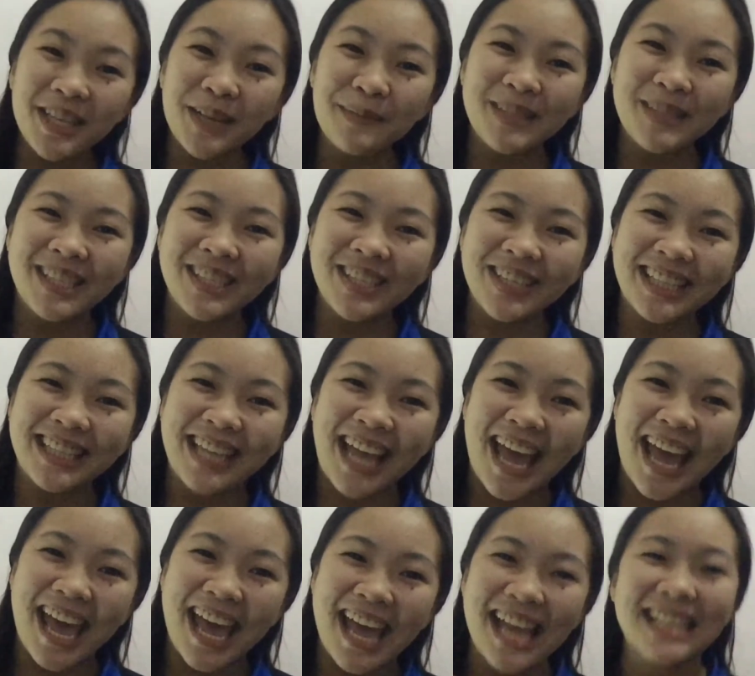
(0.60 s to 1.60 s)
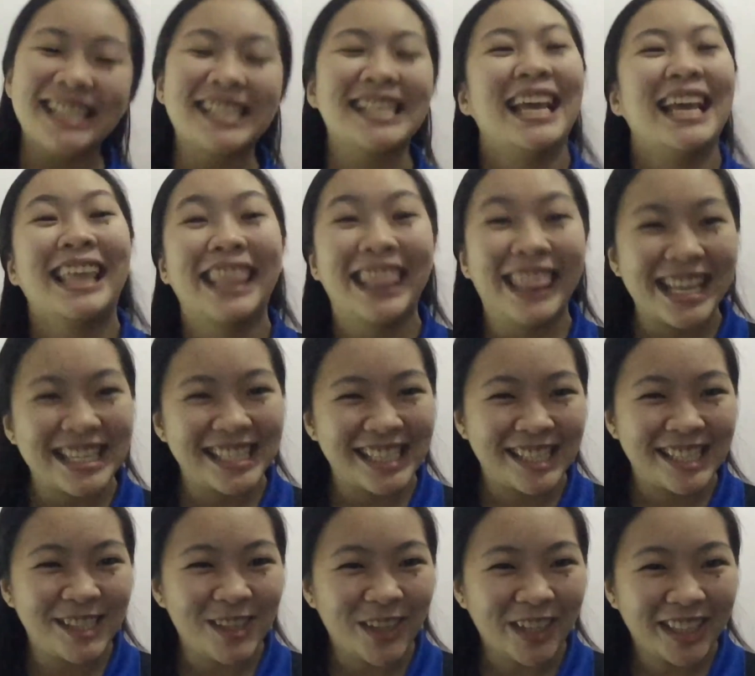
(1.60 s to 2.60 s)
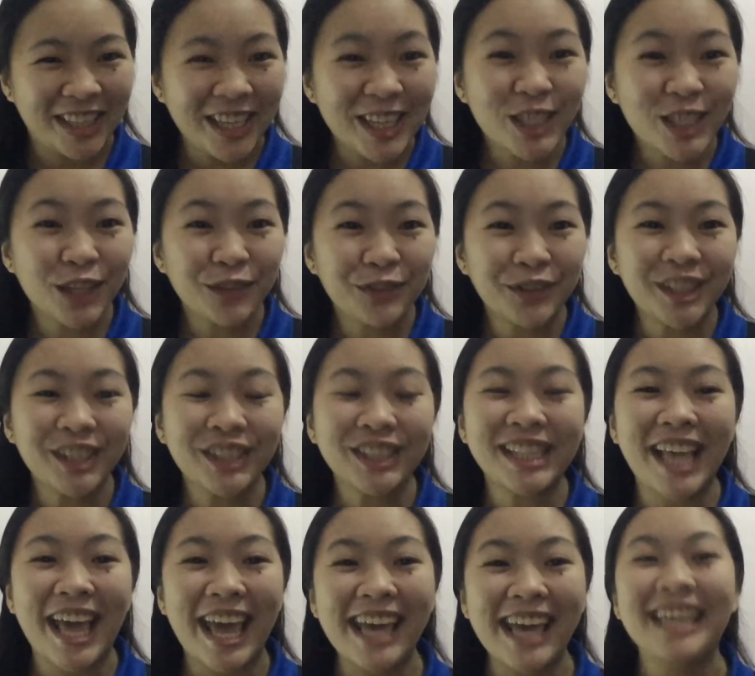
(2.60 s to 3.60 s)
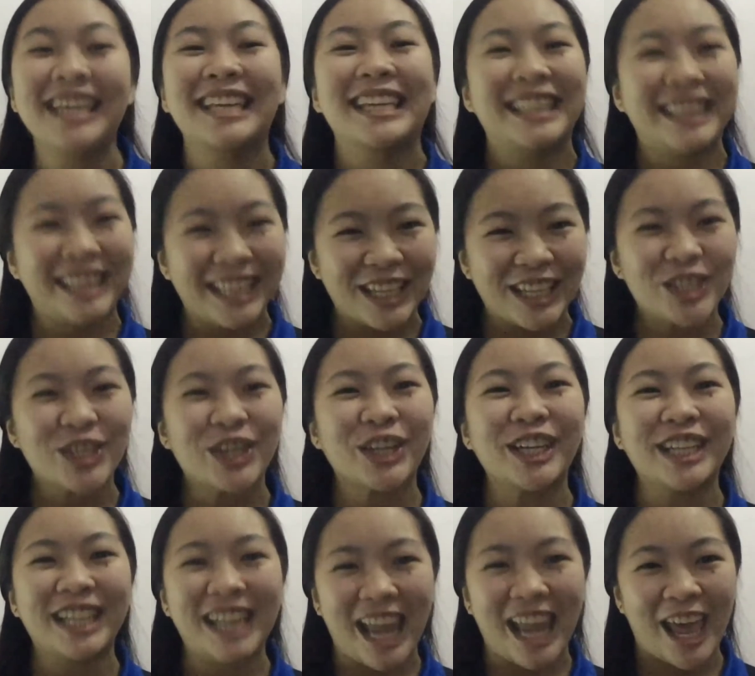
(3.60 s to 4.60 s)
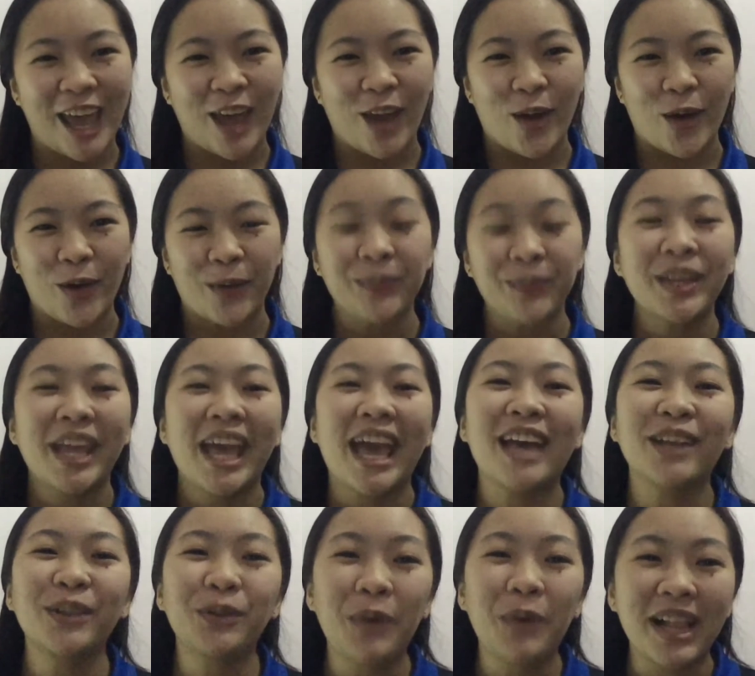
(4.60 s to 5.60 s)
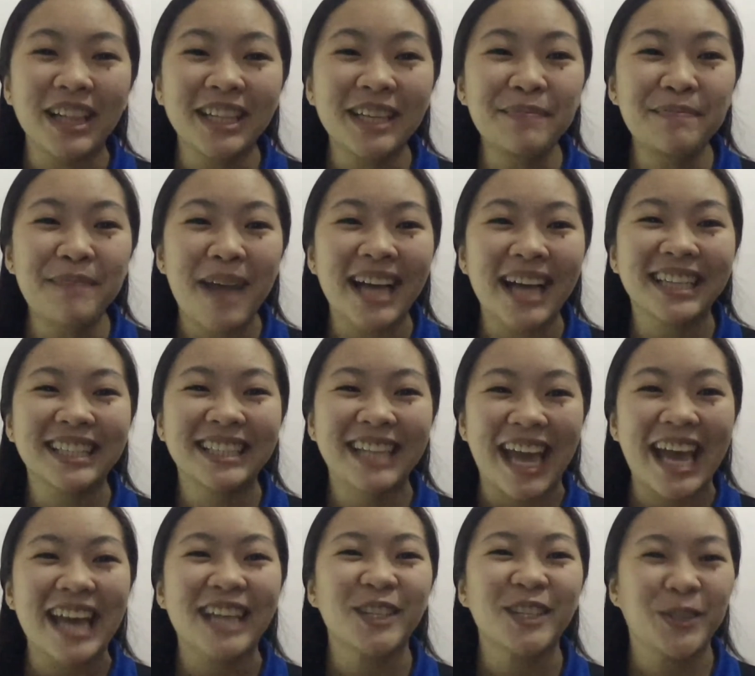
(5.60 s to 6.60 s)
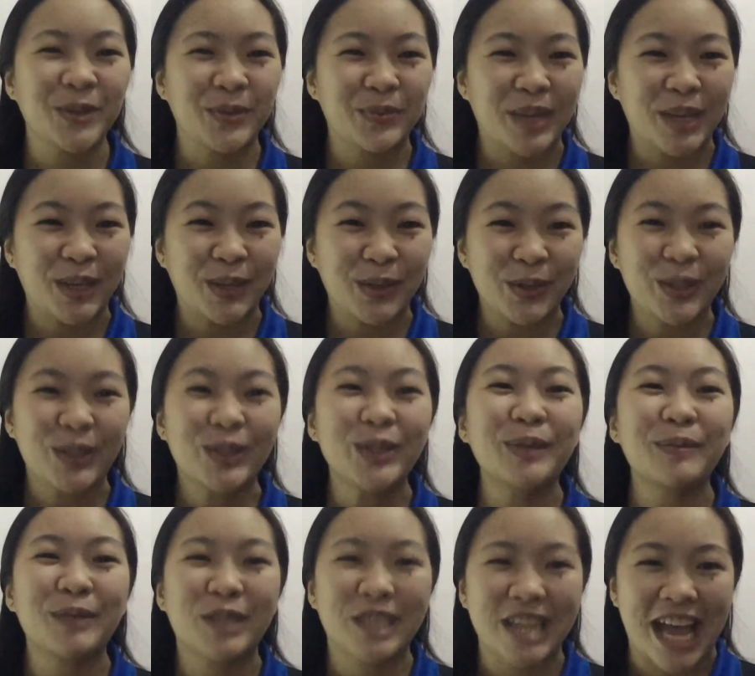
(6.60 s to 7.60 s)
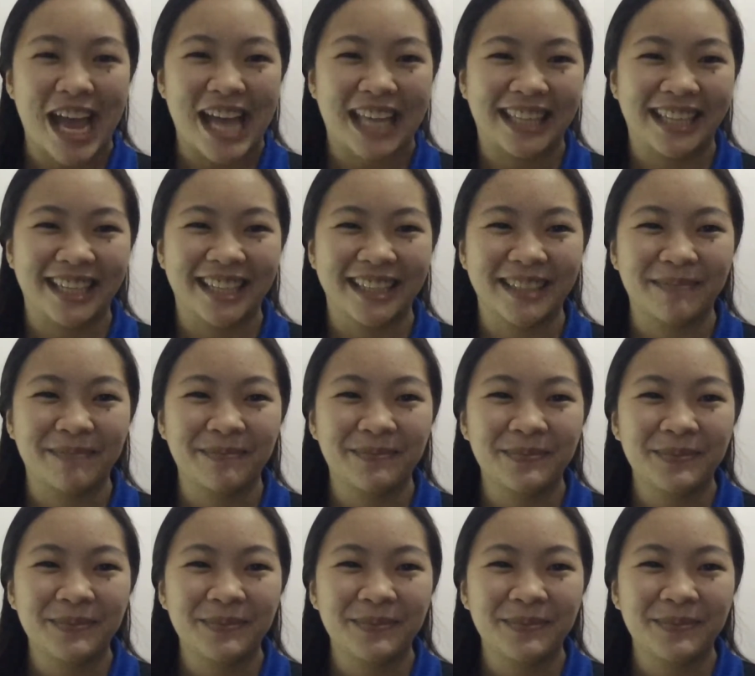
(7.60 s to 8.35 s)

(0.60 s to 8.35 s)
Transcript: up, students? This is your teacher for today, Teacher Cleo, and welcome back again to my YouTube channel.